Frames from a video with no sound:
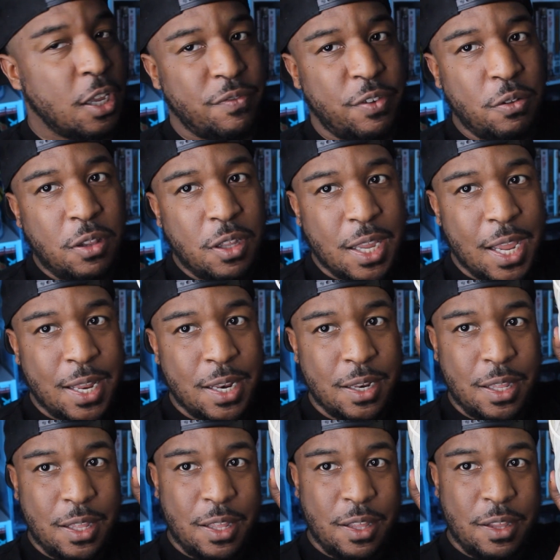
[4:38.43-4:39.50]
If you look at
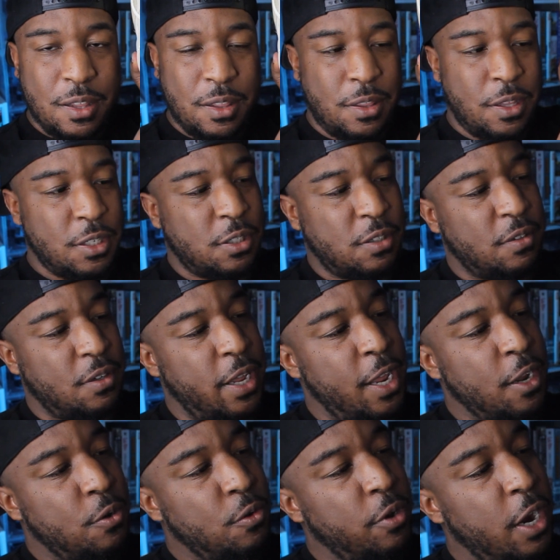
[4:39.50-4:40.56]
this
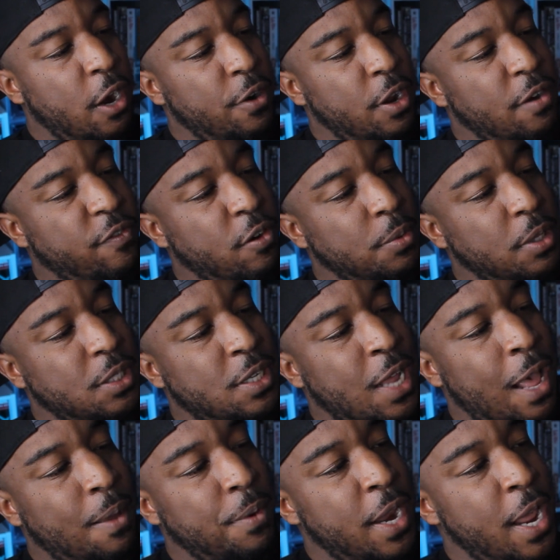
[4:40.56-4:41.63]
ankle area from the
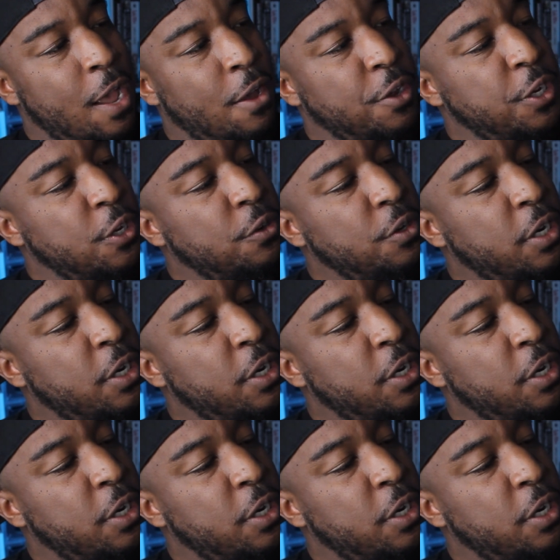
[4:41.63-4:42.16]
top down, you'll